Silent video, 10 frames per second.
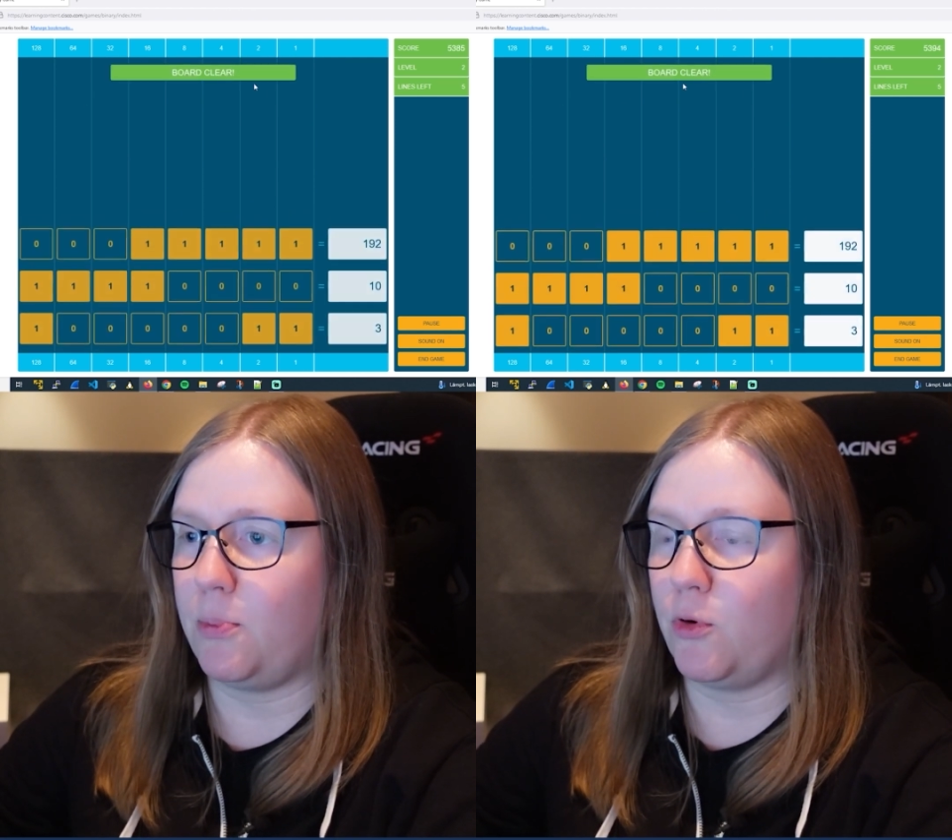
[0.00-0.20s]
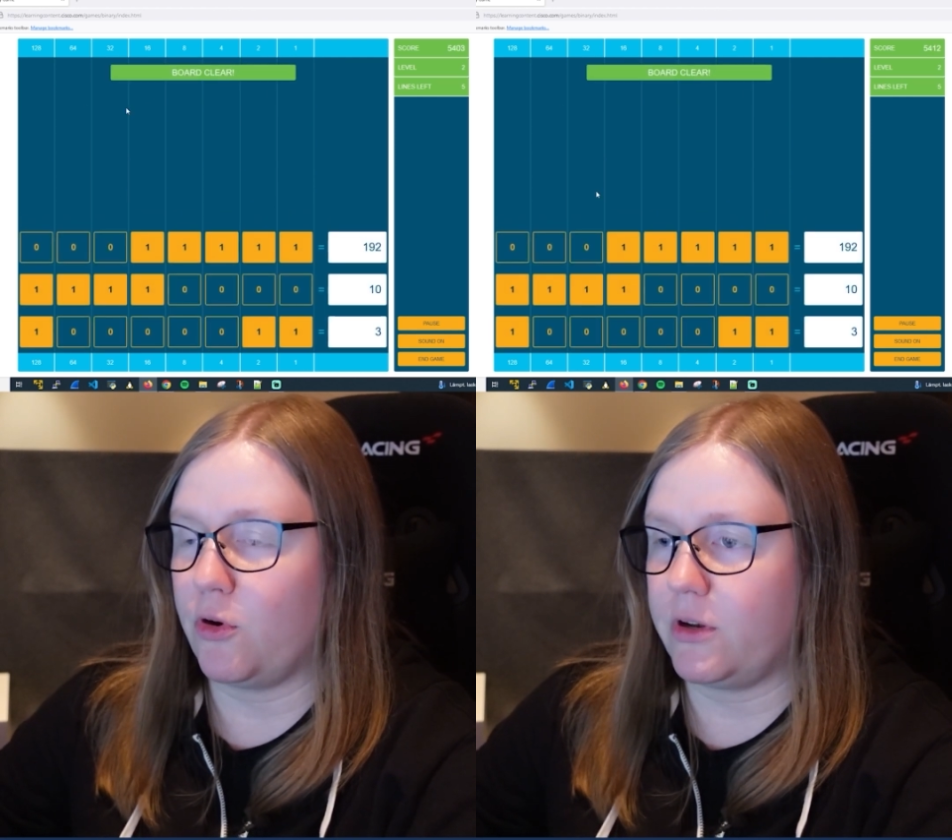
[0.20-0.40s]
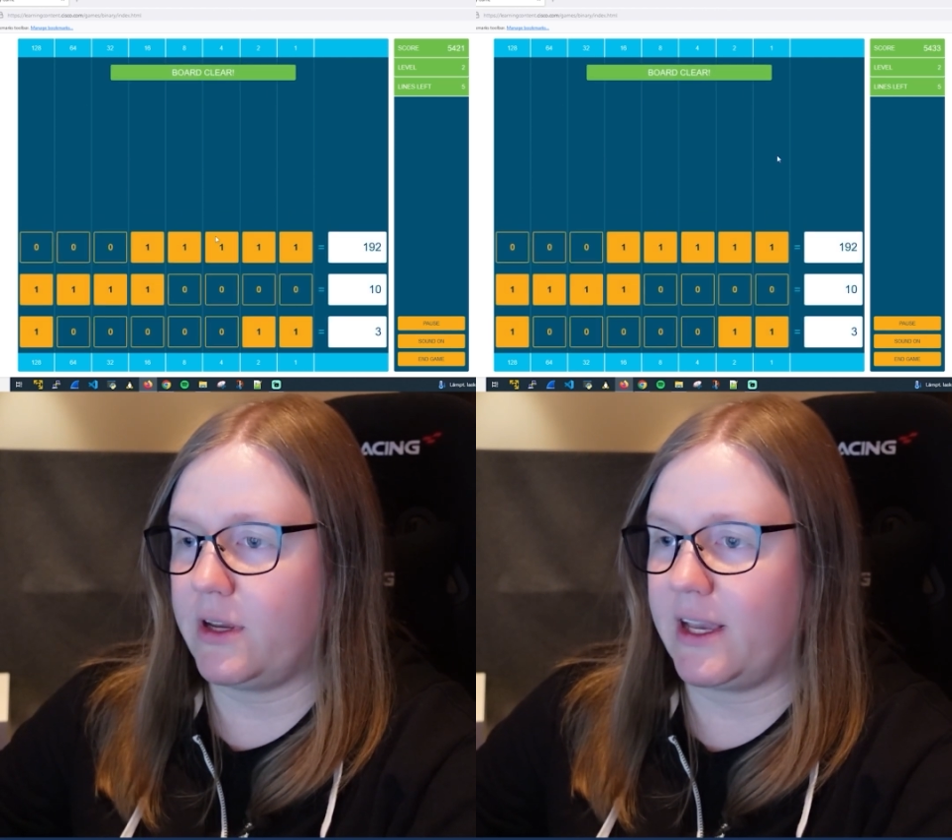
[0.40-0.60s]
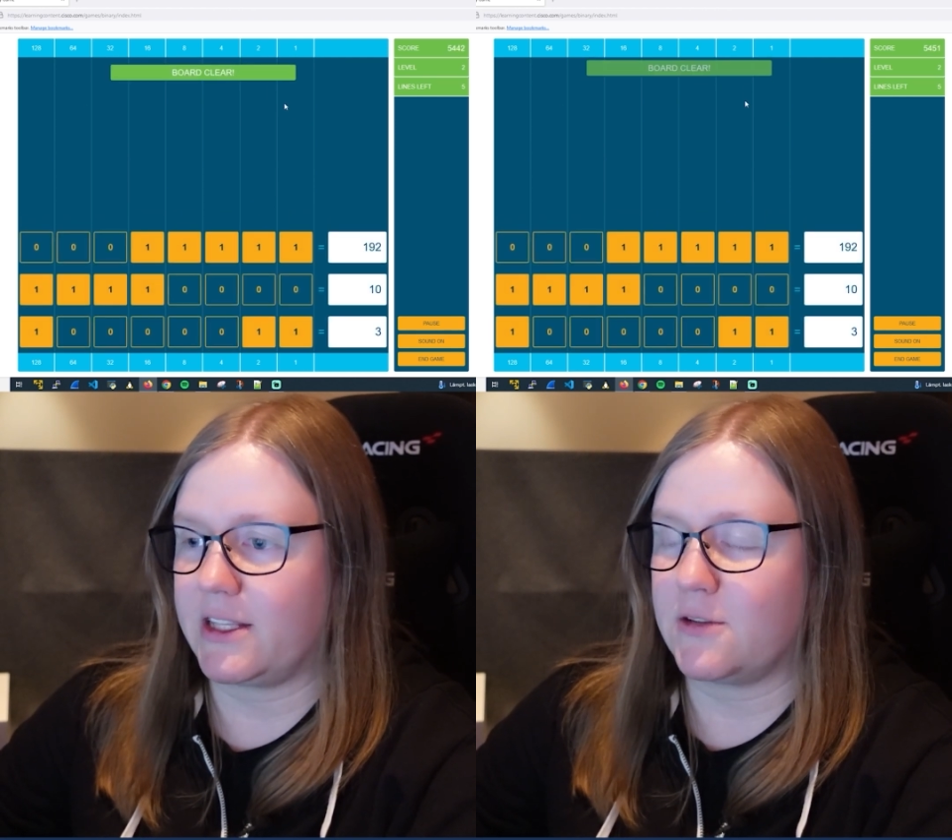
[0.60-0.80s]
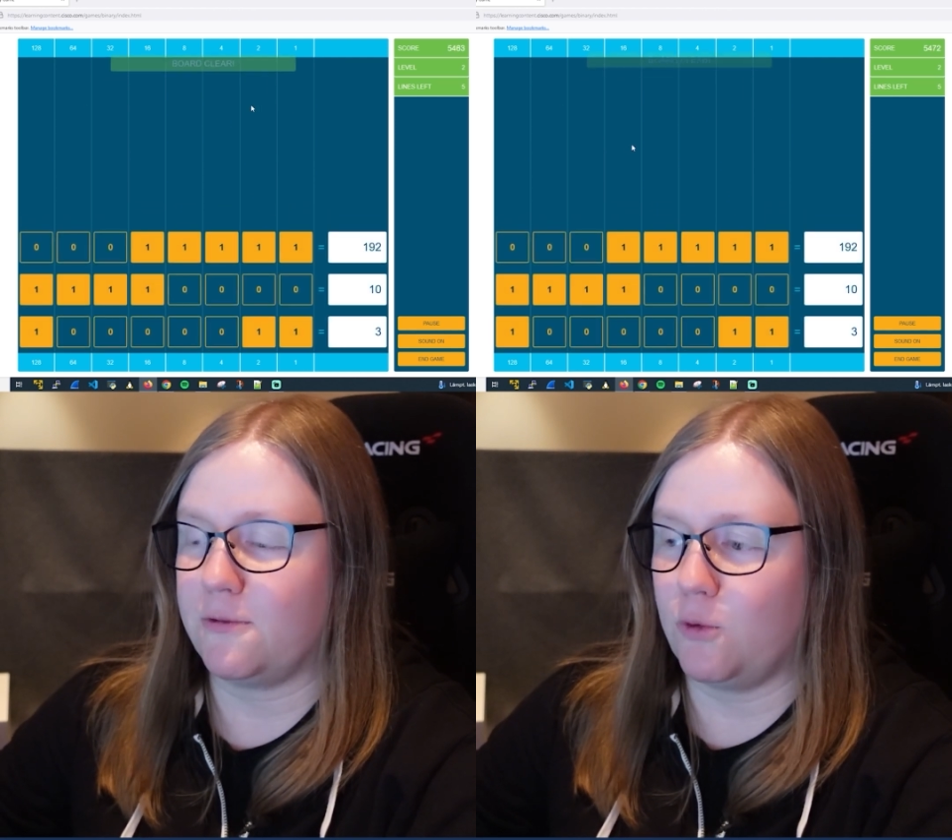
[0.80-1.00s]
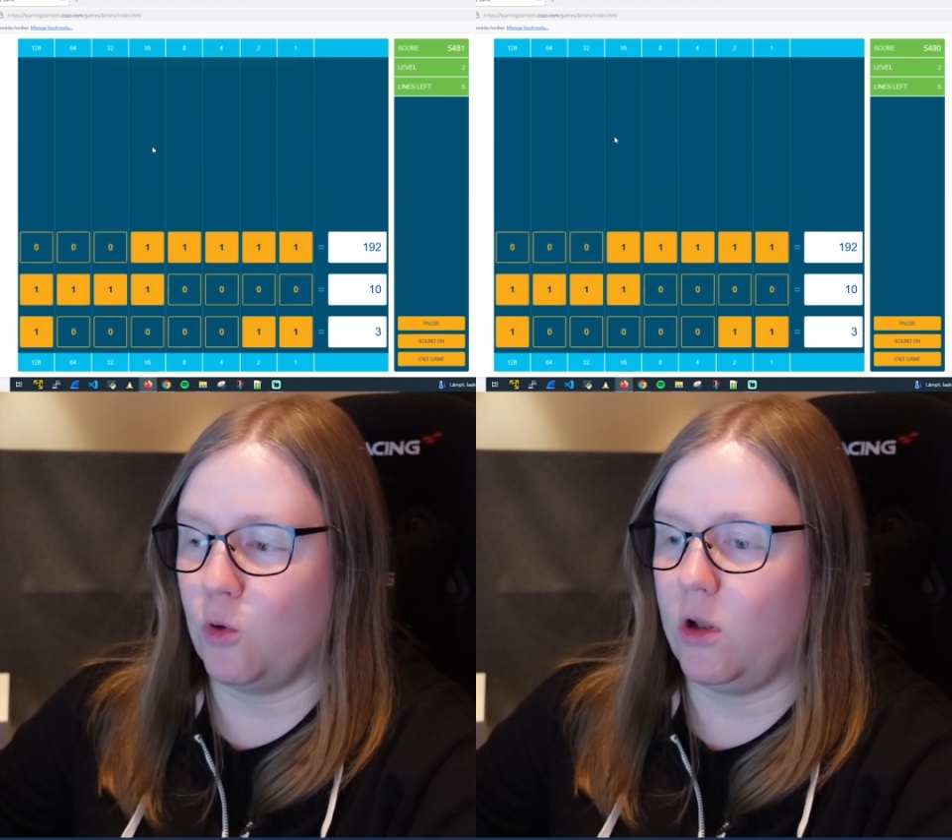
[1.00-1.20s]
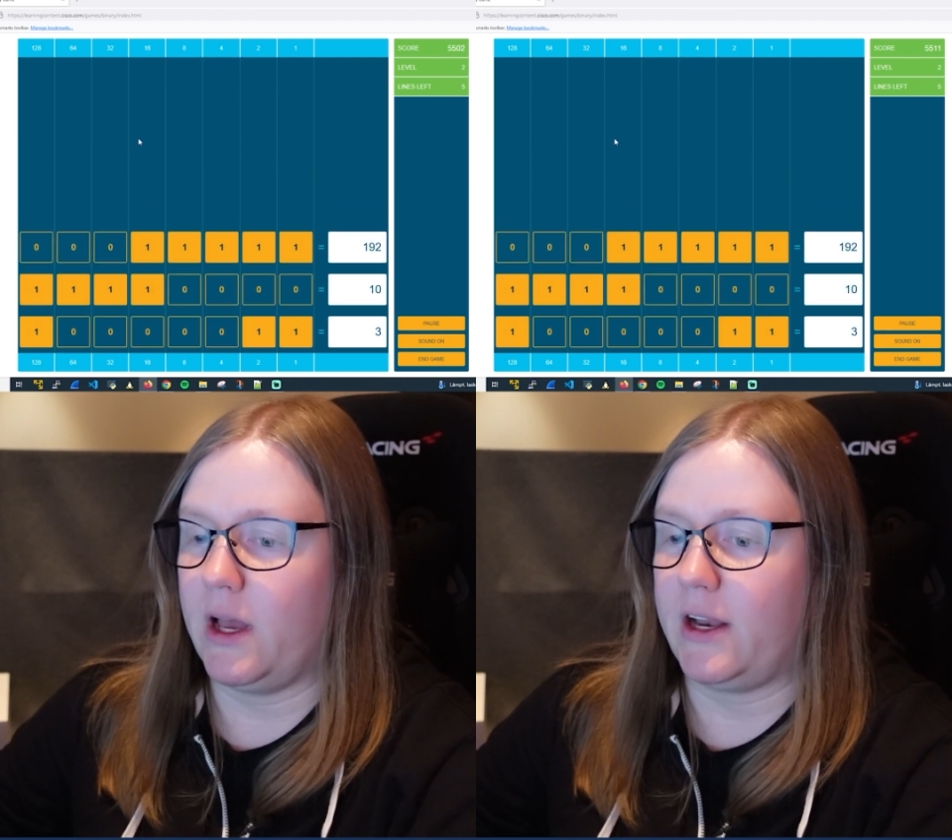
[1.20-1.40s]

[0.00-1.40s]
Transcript: board gets full